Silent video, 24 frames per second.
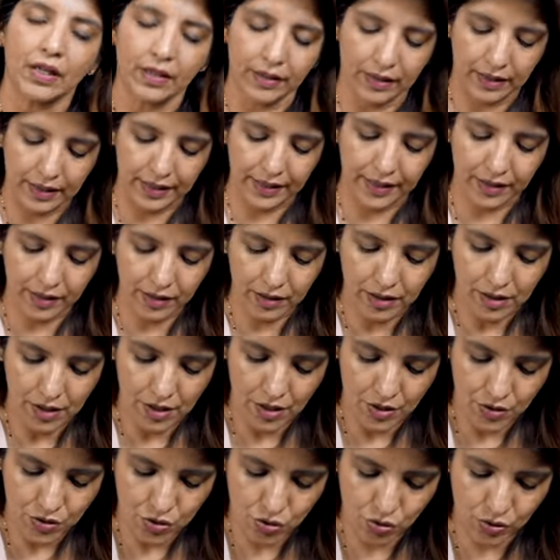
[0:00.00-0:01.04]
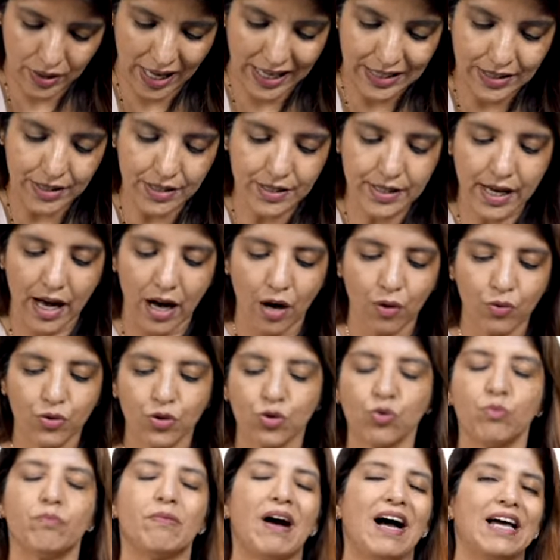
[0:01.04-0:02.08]
Clear? So that is how
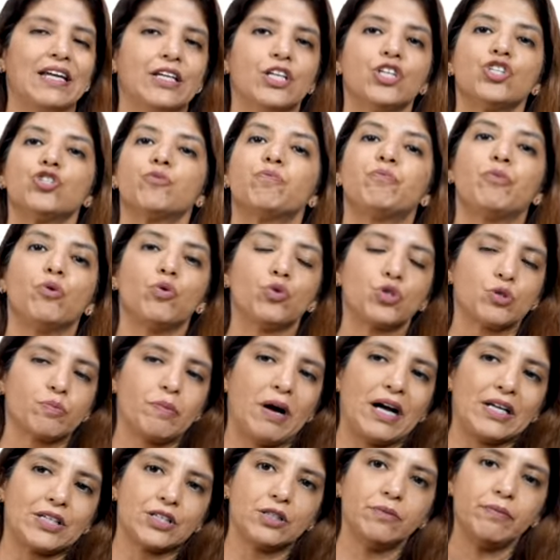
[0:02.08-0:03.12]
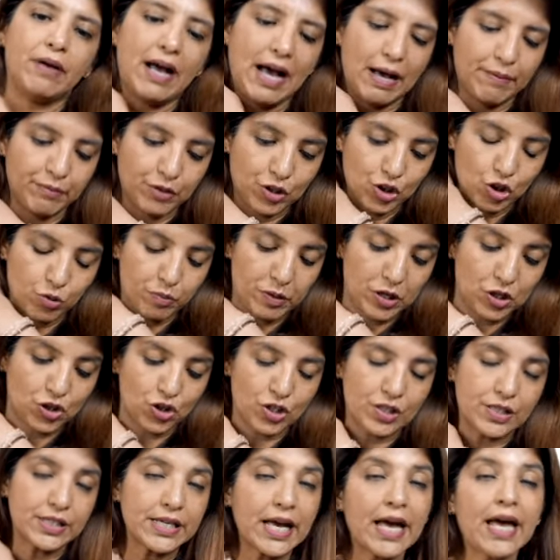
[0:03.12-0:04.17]
you manage postpartum hemorrhage
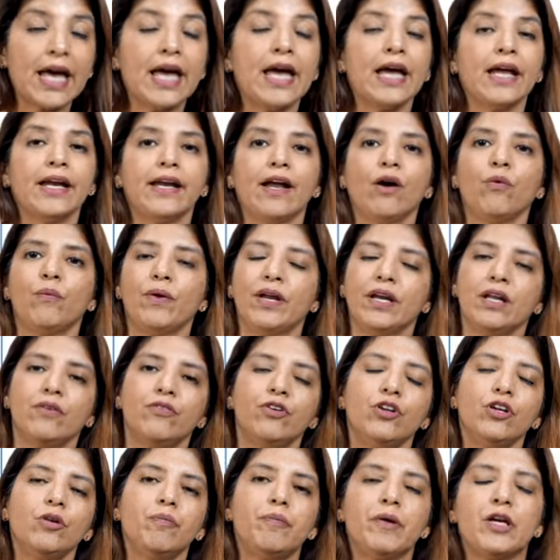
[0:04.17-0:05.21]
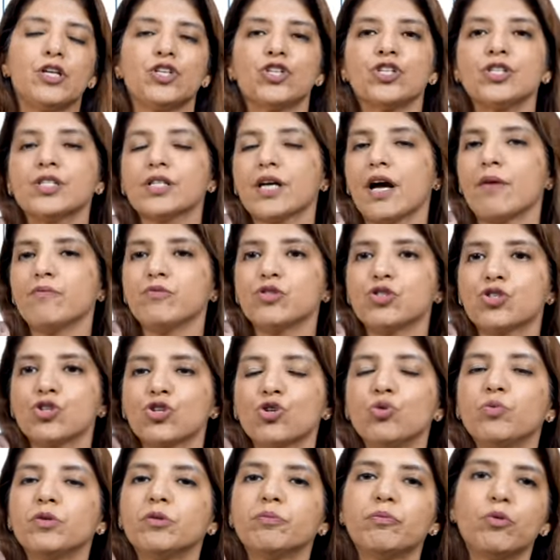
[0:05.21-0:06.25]
patients. Now, whenever a patient comes to
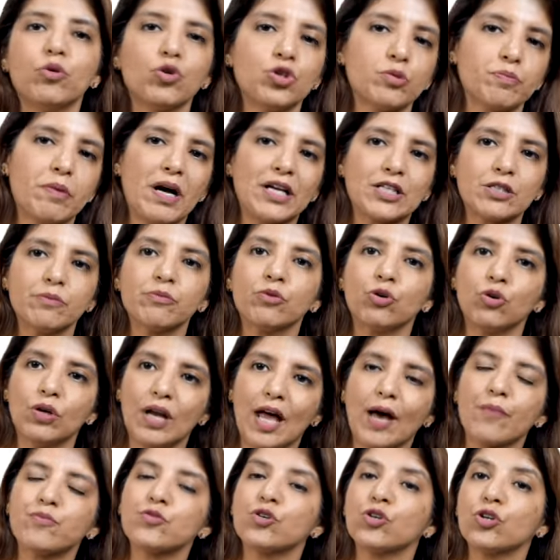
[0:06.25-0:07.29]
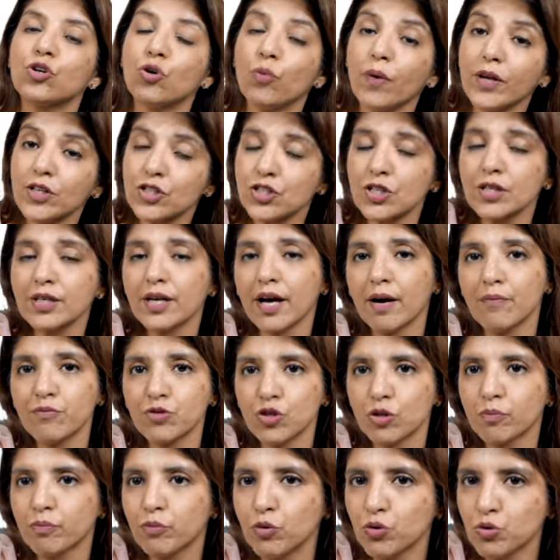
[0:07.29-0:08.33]
you with postpartum collapse or a question comes
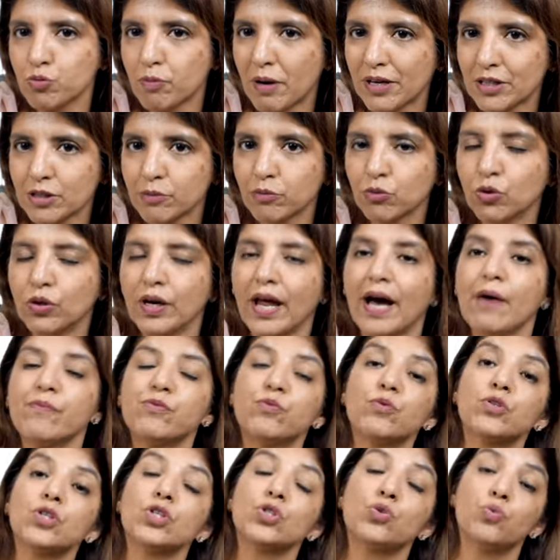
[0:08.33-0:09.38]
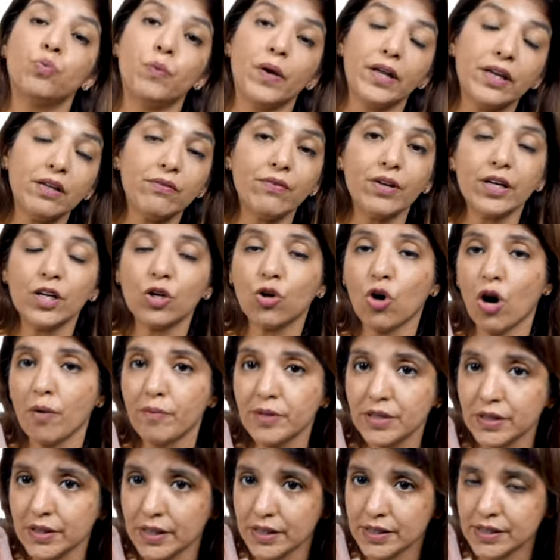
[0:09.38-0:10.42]
on postpartum collapse, which is very, very
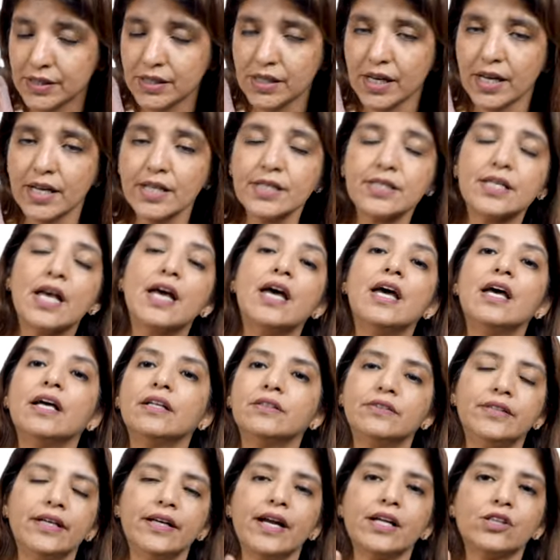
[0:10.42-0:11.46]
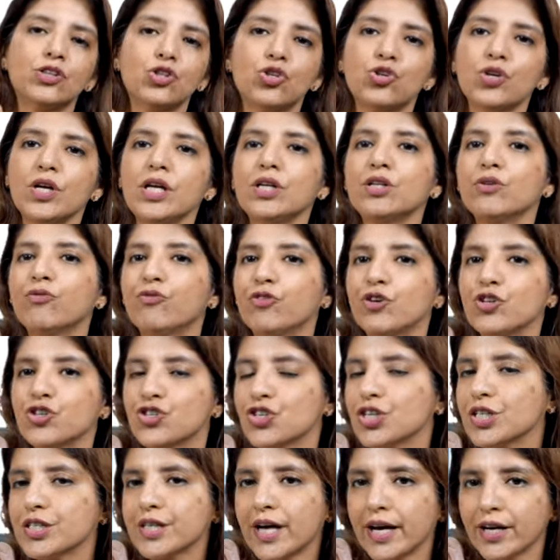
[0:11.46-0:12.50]
common these days, there are three
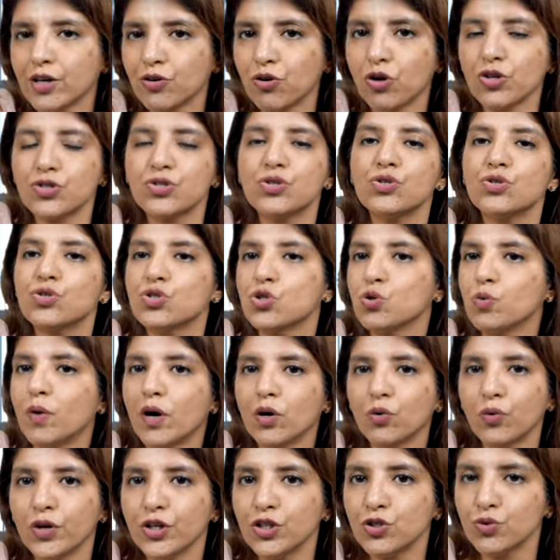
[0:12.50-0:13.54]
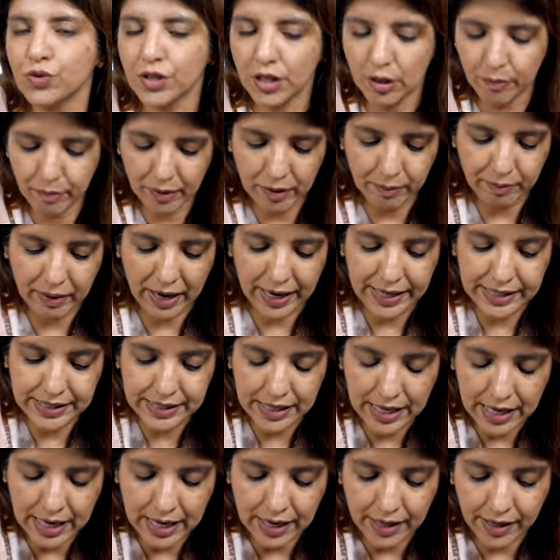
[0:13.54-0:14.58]
differential diagnoses you are going to keep in mind.
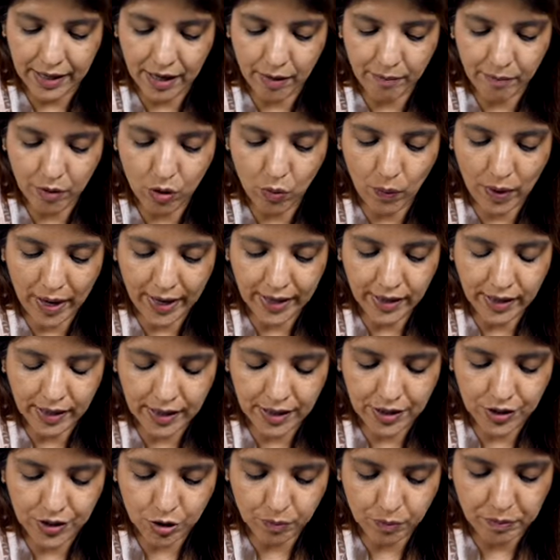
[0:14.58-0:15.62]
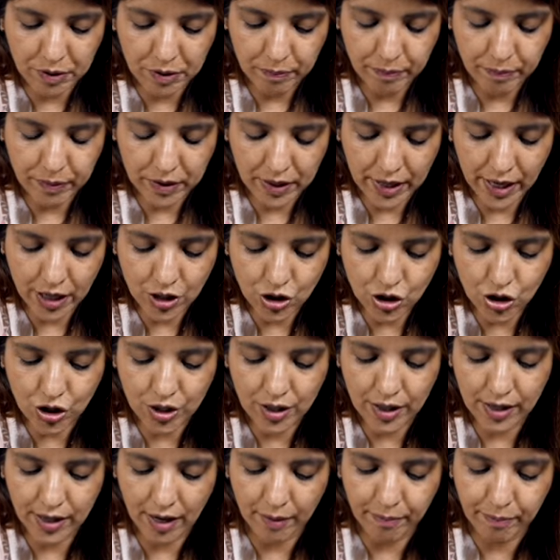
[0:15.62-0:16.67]
Number one is PPH.
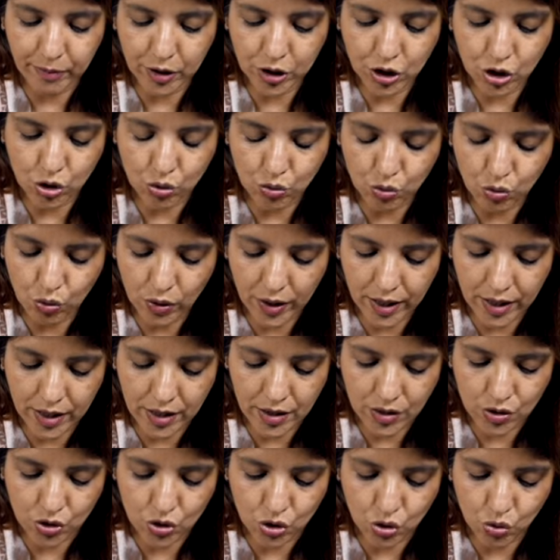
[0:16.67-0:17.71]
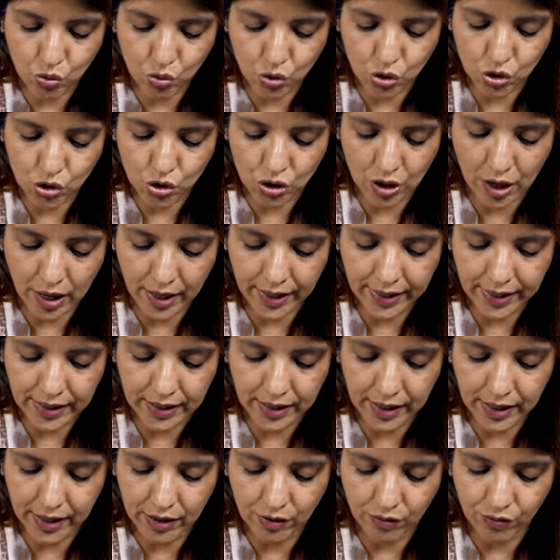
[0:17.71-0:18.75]
Number two is uterine
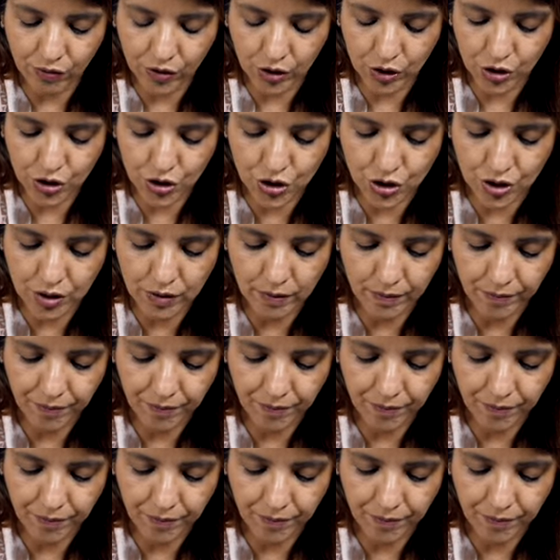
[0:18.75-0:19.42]
inversion.